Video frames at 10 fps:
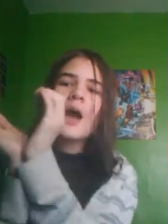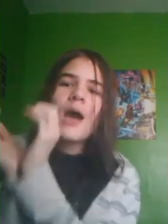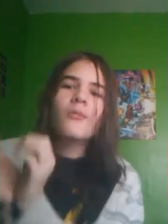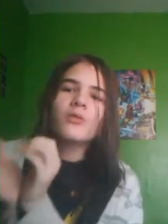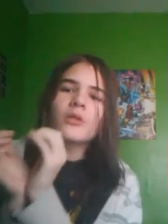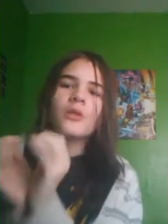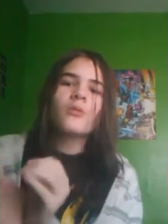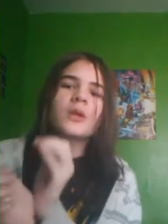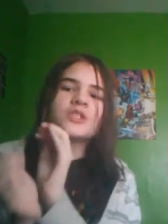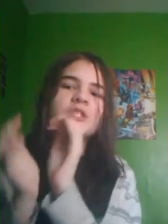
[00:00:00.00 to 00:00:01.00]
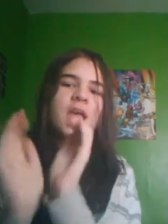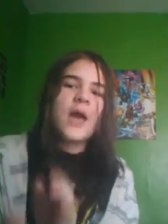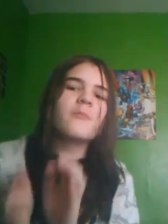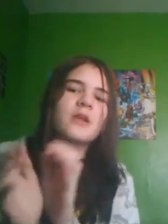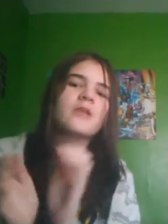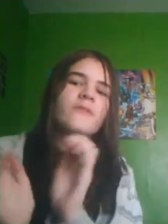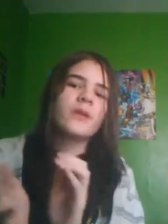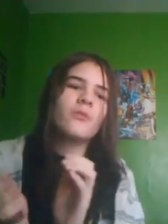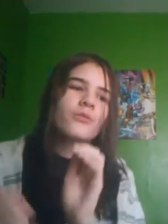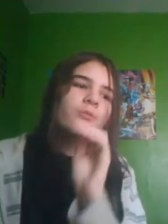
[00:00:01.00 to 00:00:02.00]
I was going to reach that many
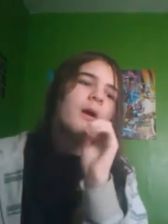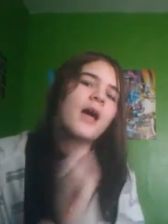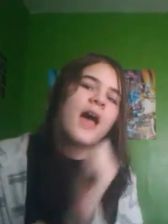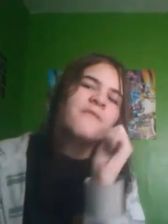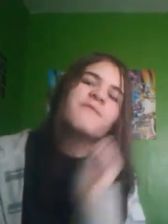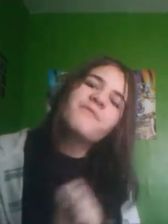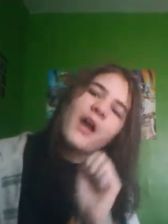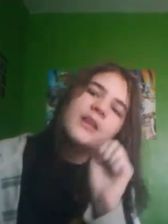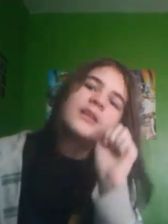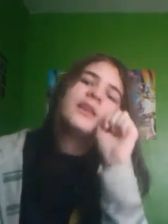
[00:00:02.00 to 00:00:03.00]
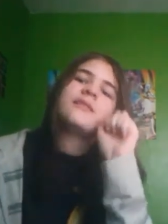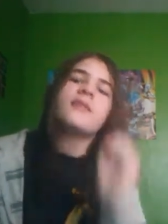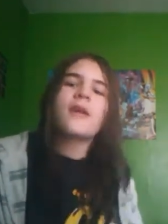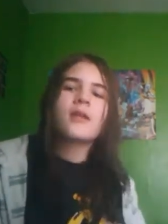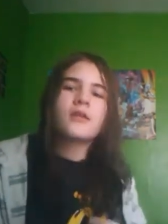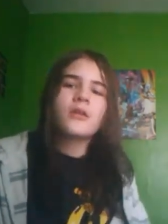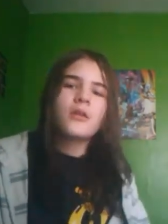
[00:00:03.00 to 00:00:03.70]
views, but I finally did.